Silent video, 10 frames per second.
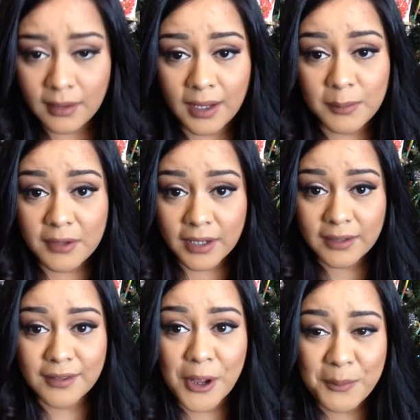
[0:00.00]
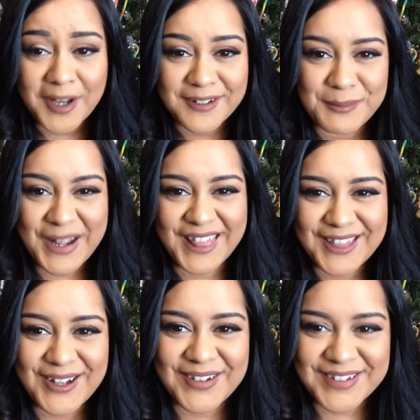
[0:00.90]
I'm talking so much, my
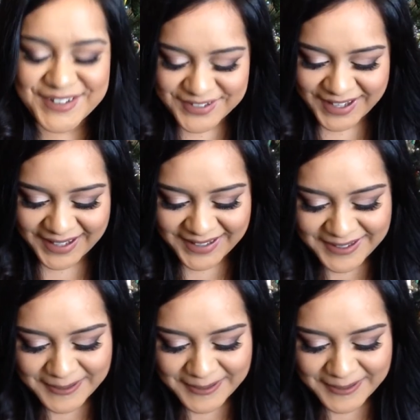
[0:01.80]
throat is dry.